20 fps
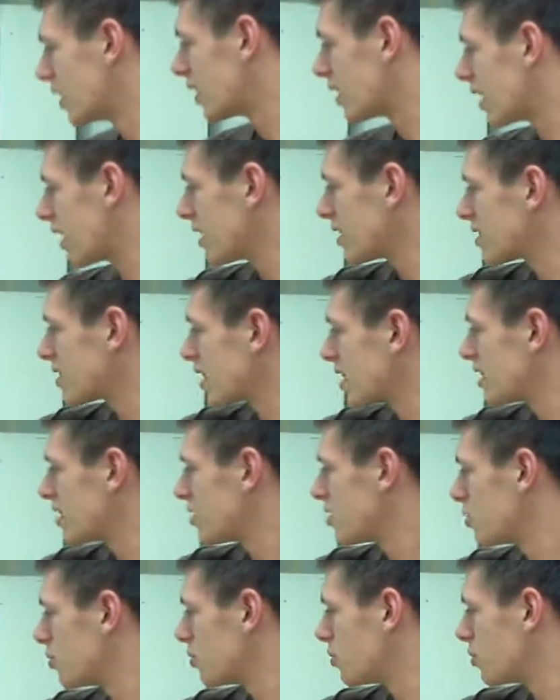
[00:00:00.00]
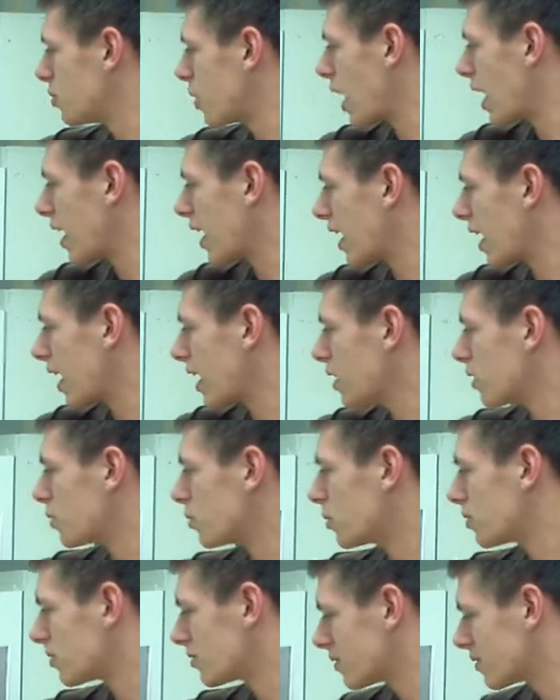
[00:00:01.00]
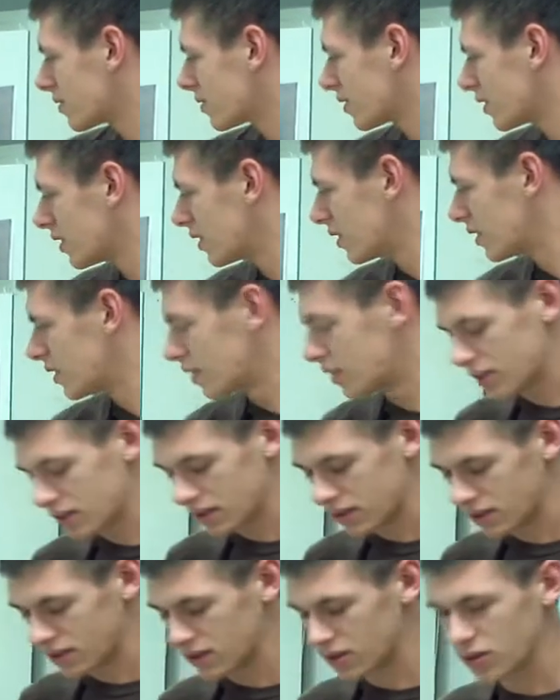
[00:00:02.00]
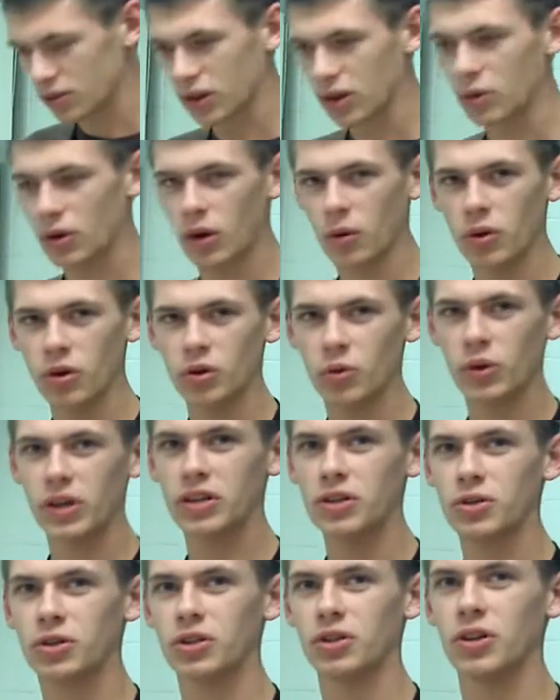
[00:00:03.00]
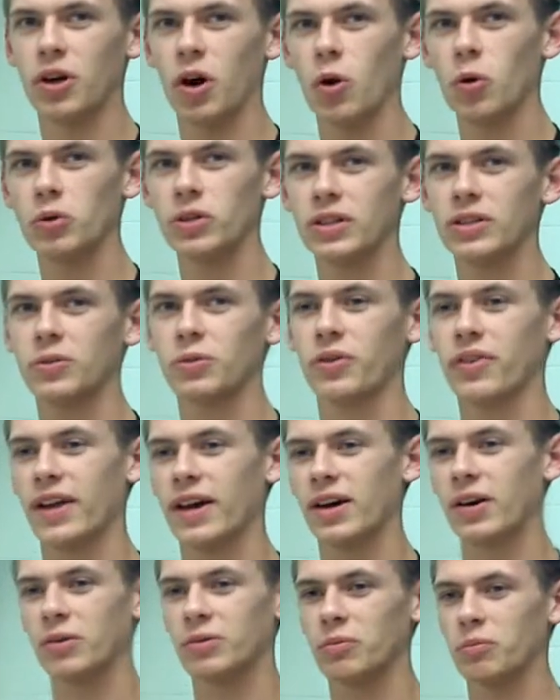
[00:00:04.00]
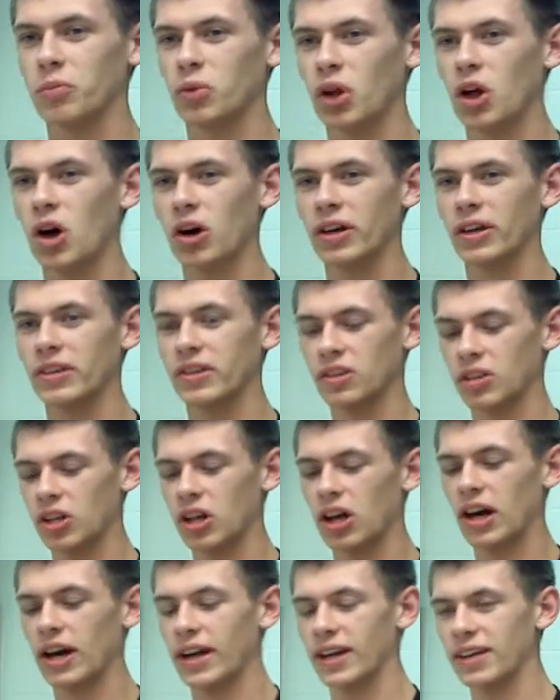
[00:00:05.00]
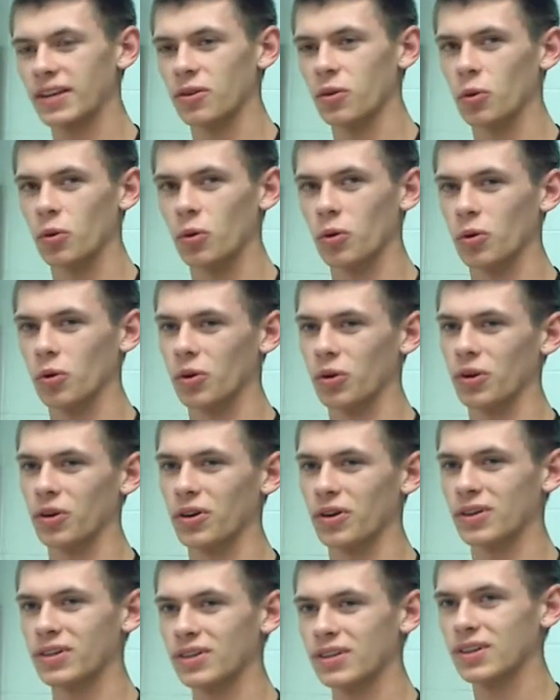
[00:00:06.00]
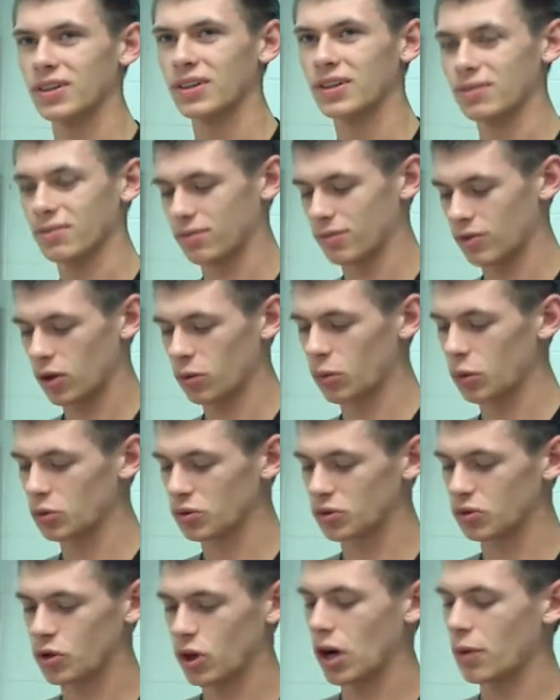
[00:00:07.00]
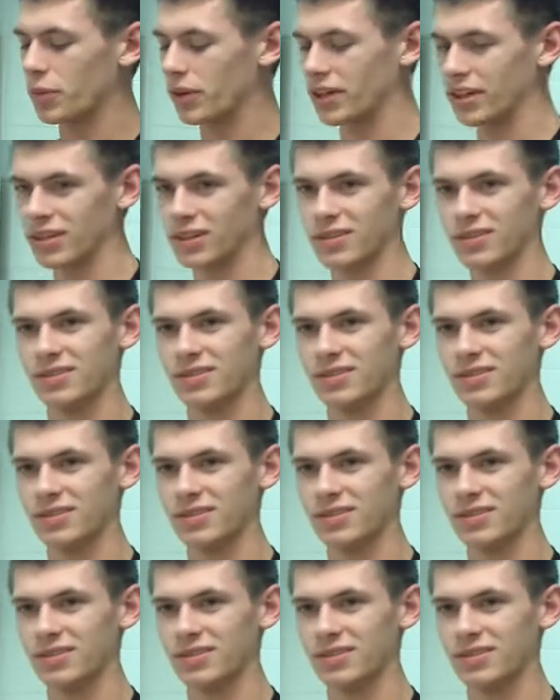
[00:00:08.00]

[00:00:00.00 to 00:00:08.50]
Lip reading: and I decided to add a handle. So I wanted a way you could hold it without blocking the light or almost dropping it.